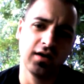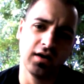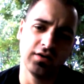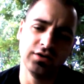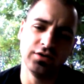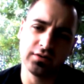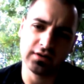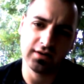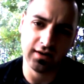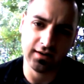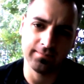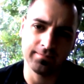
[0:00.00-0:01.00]
You can
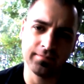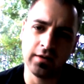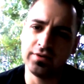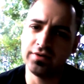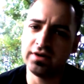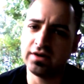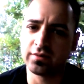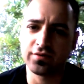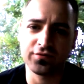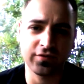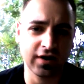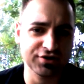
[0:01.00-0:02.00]
come. Maybe you need a
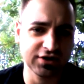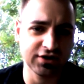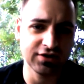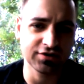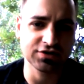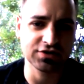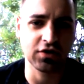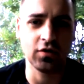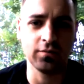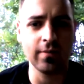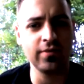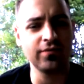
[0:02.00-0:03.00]
refreshing in your soul.
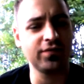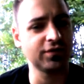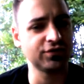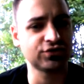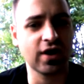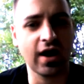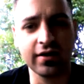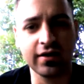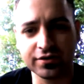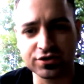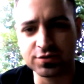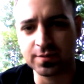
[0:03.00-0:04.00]
Maybe you feel dry in
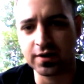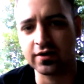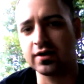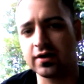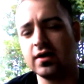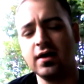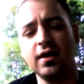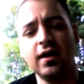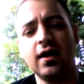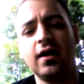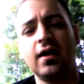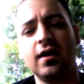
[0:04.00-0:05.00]
your spirit,
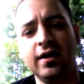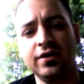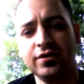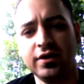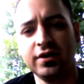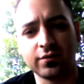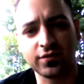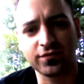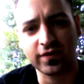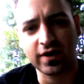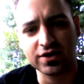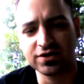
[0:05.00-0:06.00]
and you need a
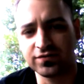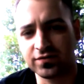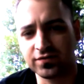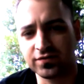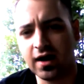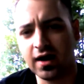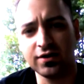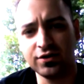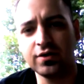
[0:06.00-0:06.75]
refreshing from God.